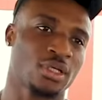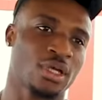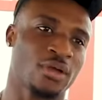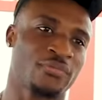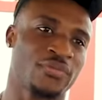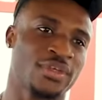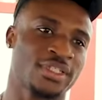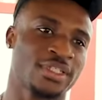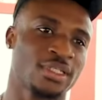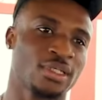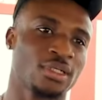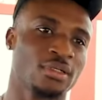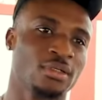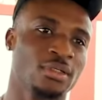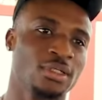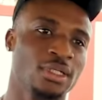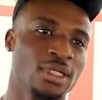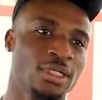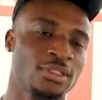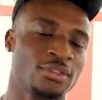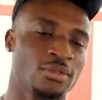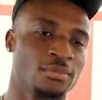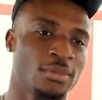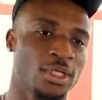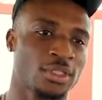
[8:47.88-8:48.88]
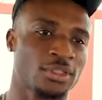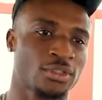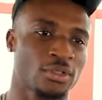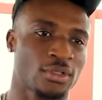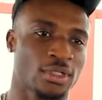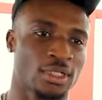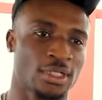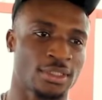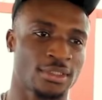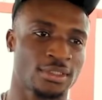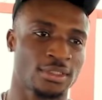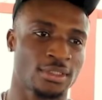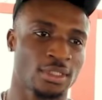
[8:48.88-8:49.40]
every single day to make sure
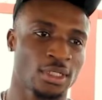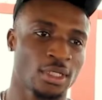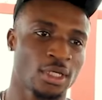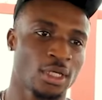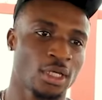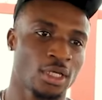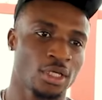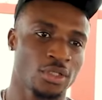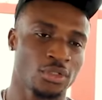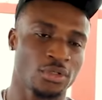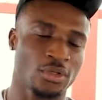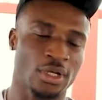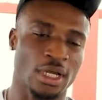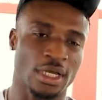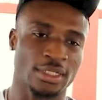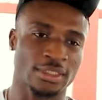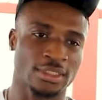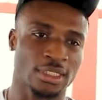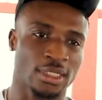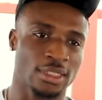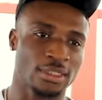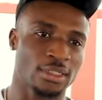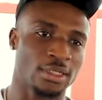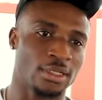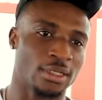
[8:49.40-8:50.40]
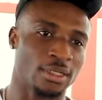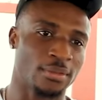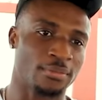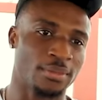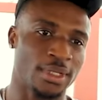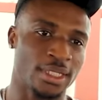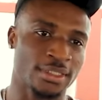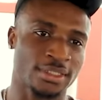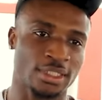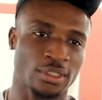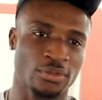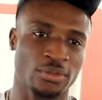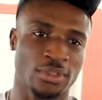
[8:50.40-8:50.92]
that you guys get the
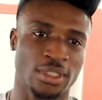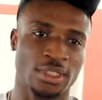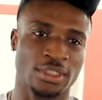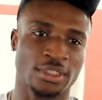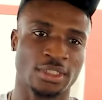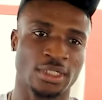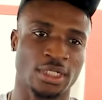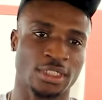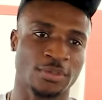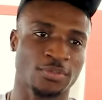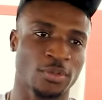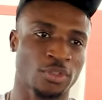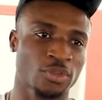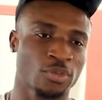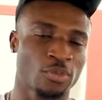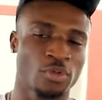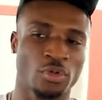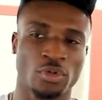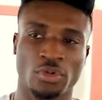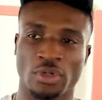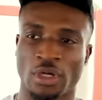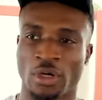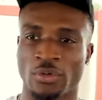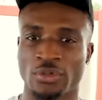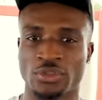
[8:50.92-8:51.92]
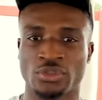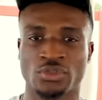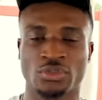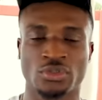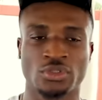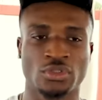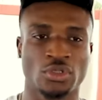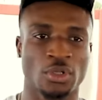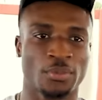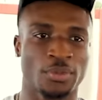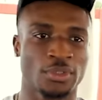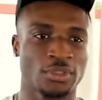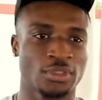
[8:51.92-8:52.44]
best education as possible. I want to use the
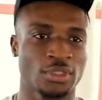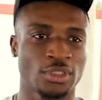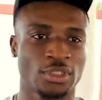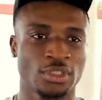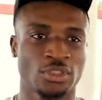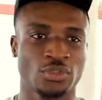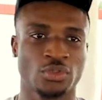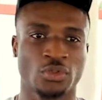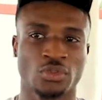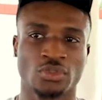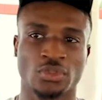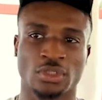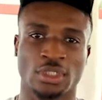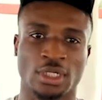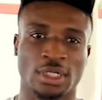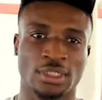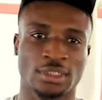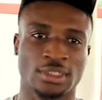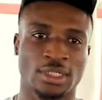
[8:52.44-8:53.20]
opportunity to also thank